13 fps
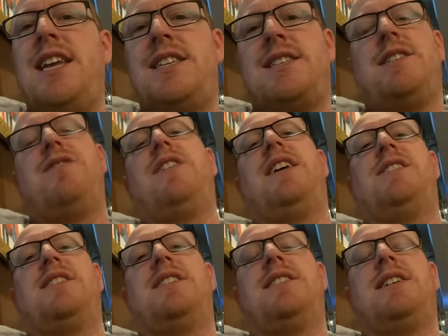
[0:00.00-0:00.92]
east of
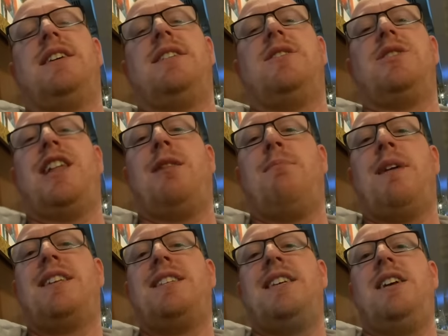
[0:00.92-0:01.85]
Kazakhstan to
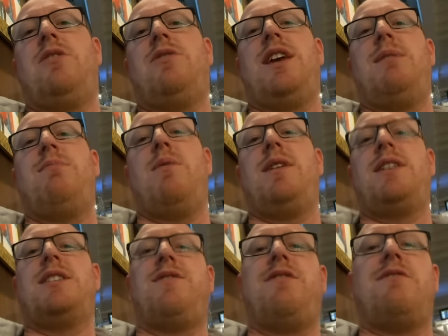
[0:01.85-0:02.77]
Almaty on a Boeing
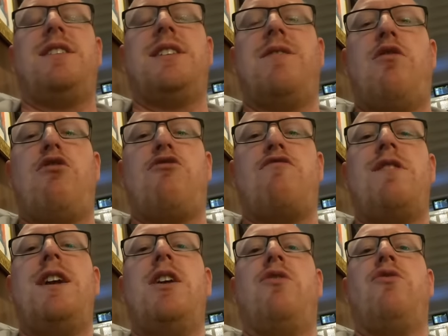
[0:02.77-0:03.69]

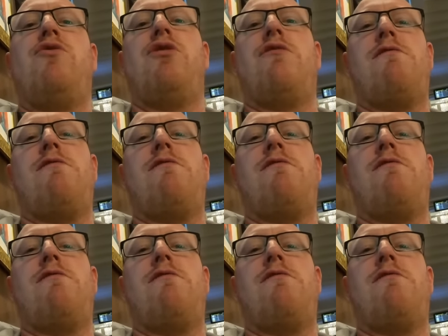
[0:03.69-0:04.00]
737-300,